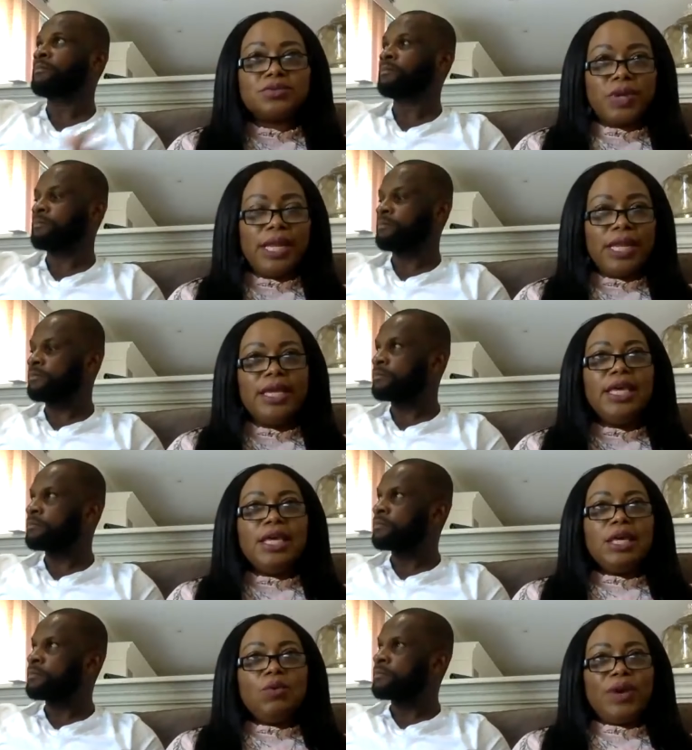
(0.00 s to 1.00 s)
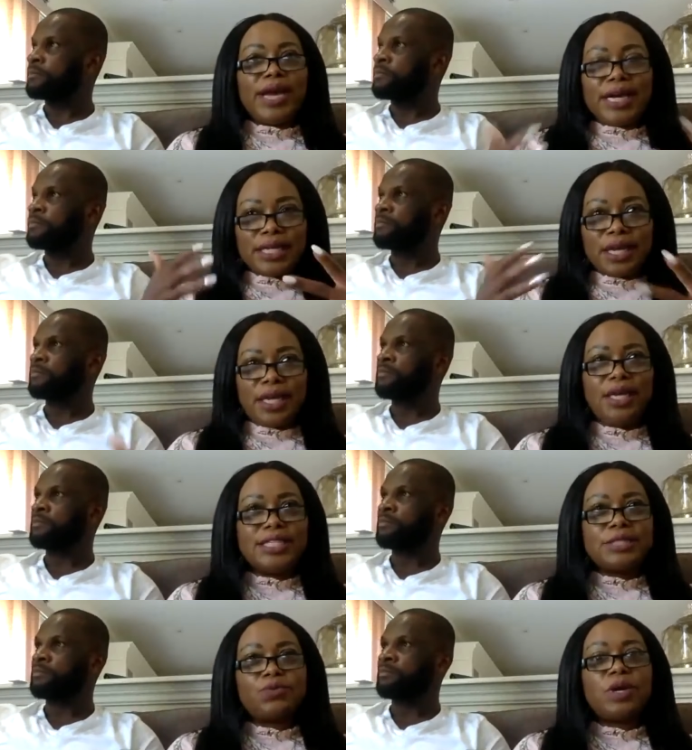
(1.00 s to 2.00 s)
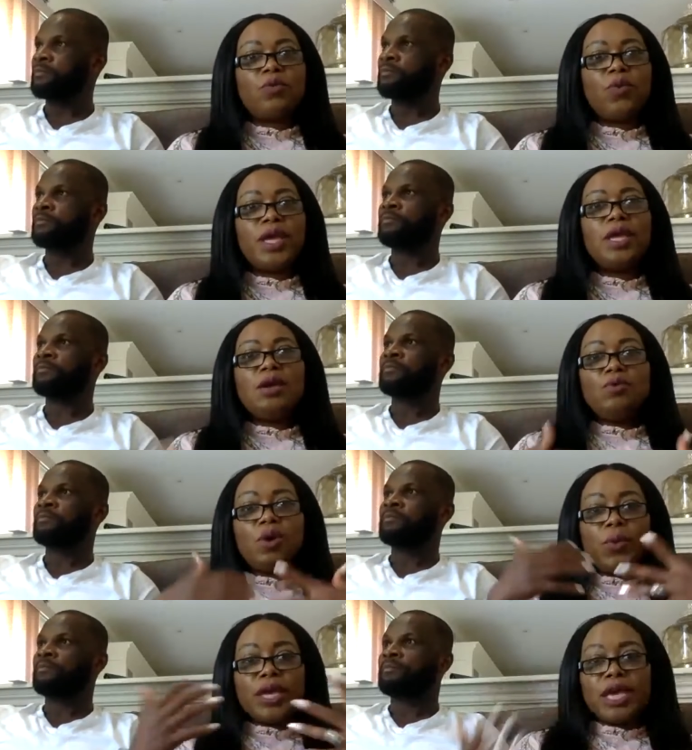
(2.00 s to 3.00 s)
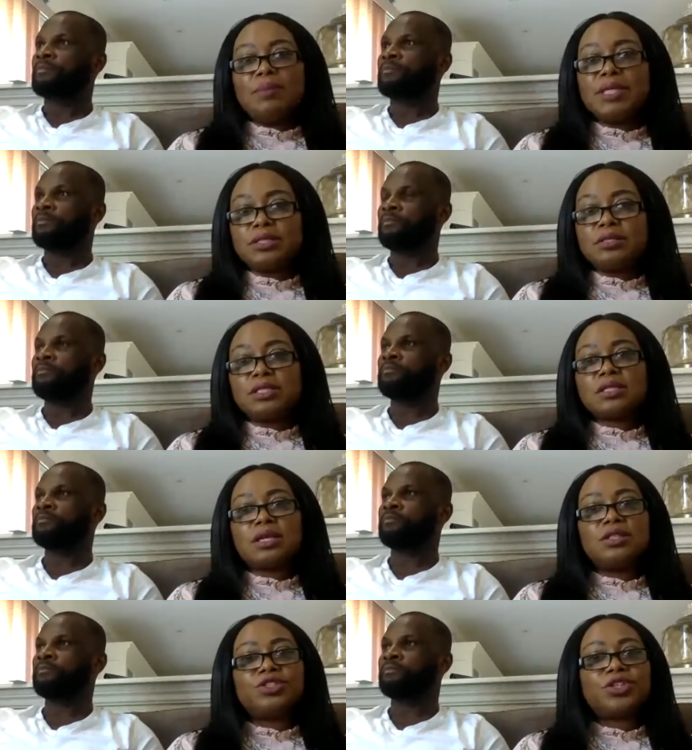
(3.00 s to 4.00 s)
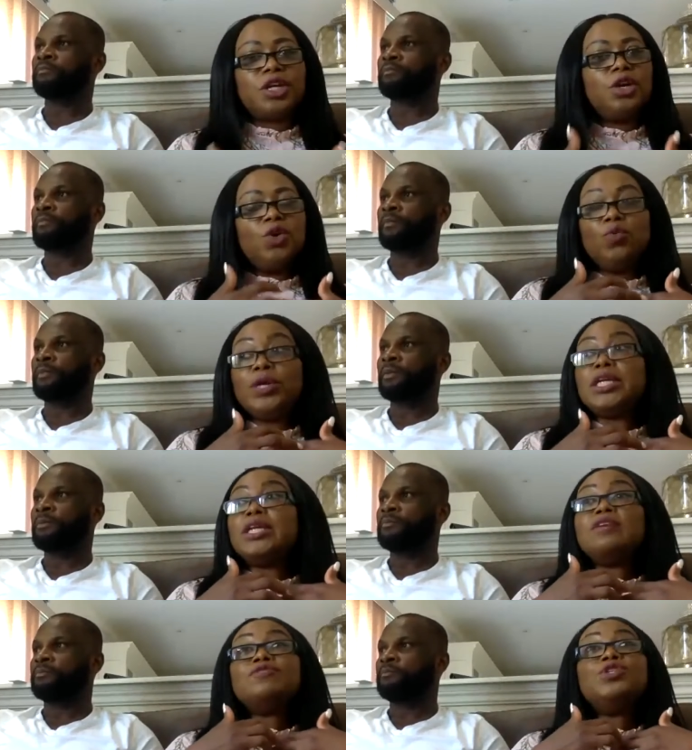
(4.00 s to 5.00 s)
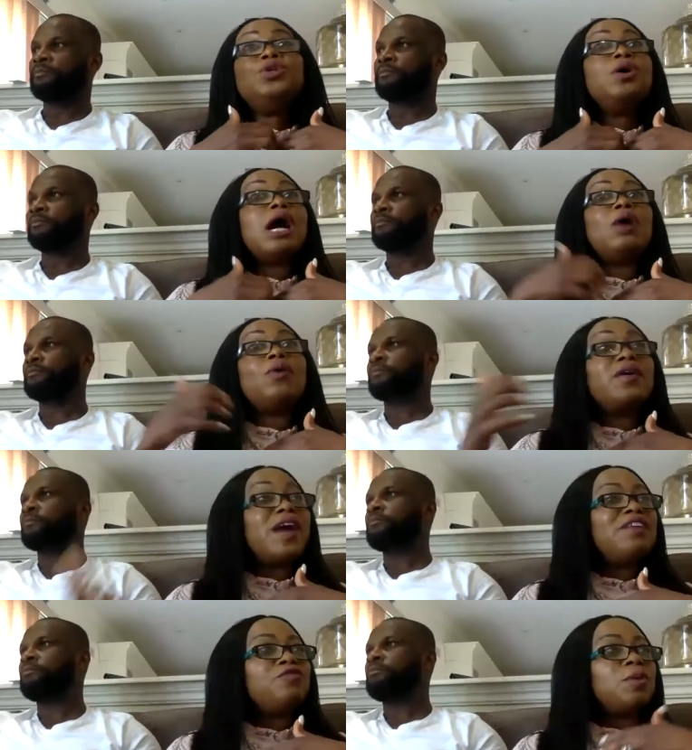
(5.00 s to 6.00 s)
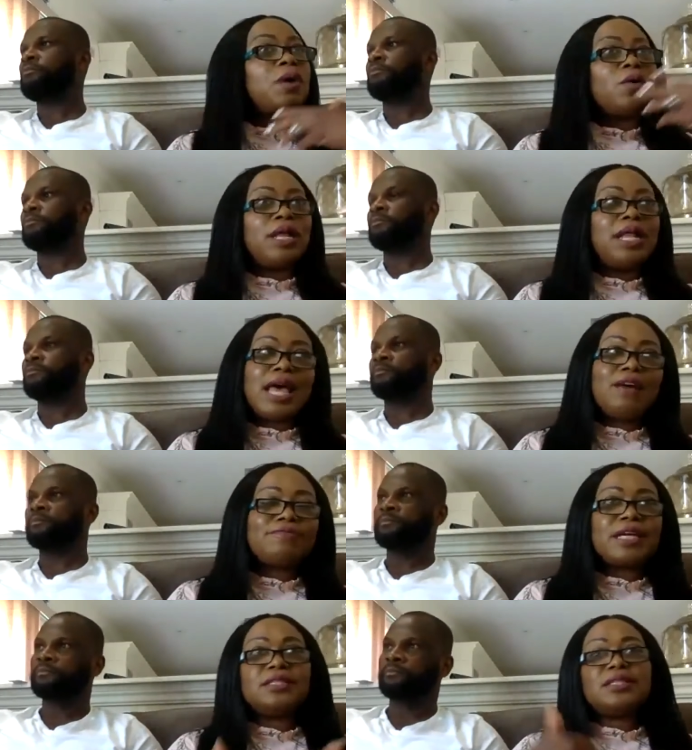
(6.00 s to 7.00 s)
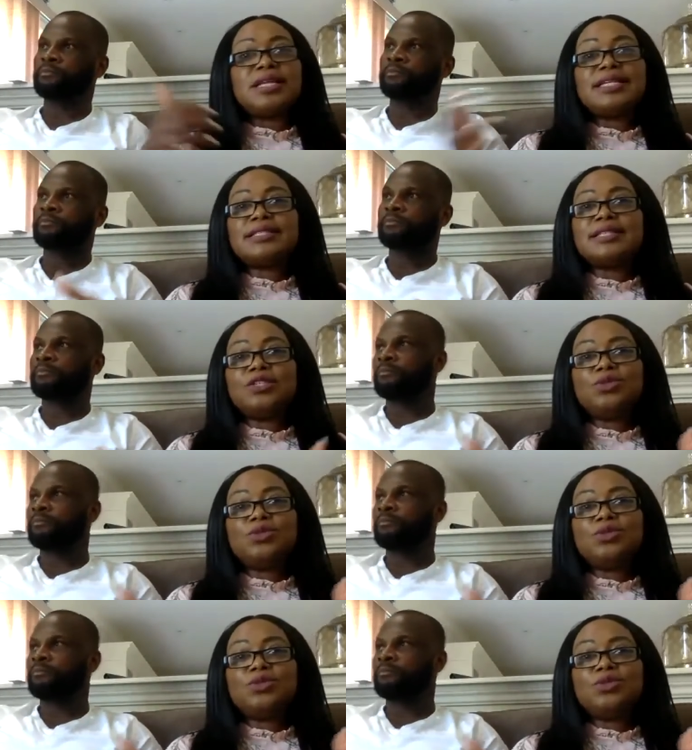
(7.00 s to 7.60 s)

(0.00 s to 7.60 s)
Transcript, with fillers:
Speaker 1: really we had kids when we when we came into this country we didn't even know our right from our left and the next thing